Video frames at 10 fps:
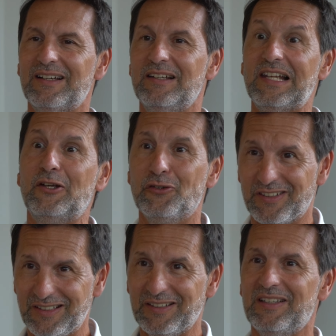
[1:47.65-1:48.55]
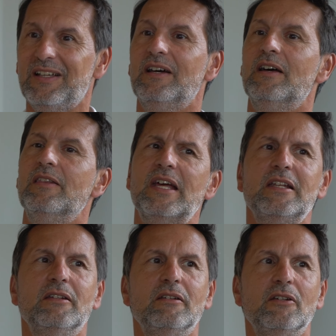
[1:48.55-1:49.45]
legacy. And
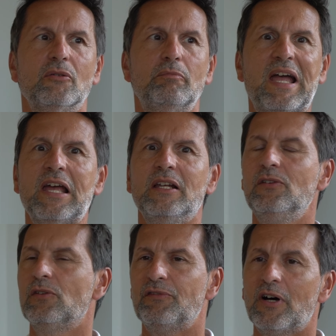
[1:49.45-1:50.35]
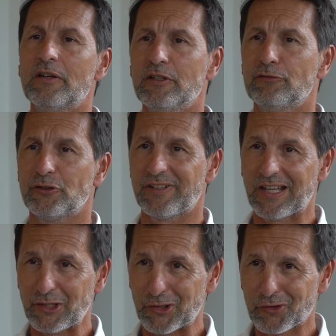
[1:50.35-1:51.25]
then you're barely surviving for
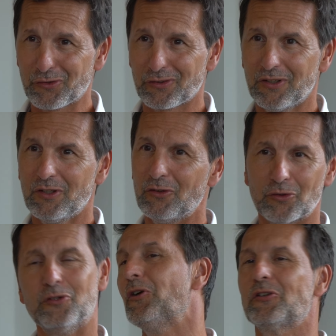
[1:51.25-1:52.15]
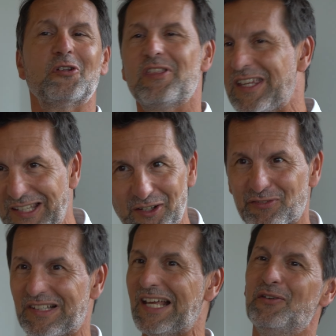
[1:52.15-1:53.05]
10 years. So you're not thinking
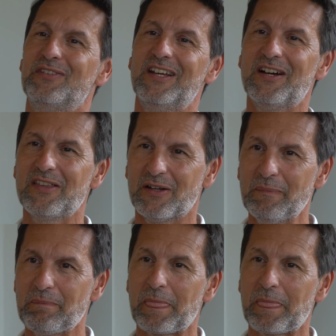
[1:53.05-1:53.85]
of legacy either.